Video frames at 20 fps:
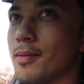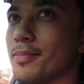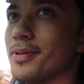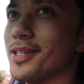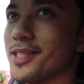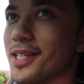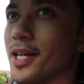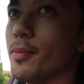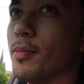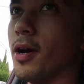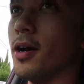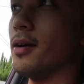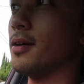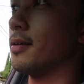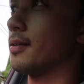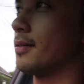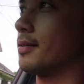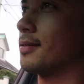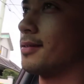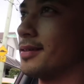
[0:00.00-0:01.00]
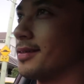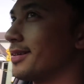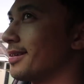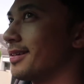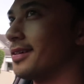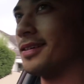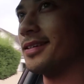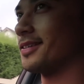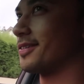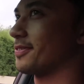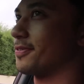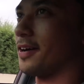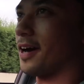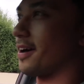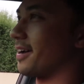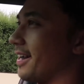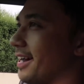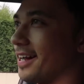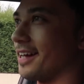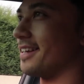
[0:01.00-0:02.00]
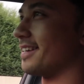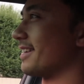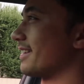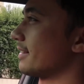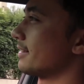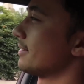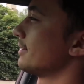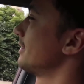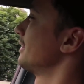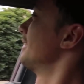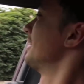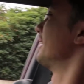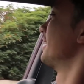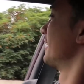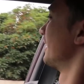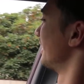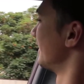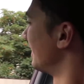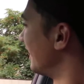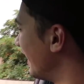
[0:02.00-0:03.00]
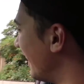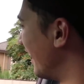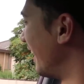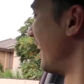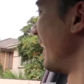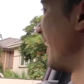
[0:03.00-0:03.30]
placebo. Far out. I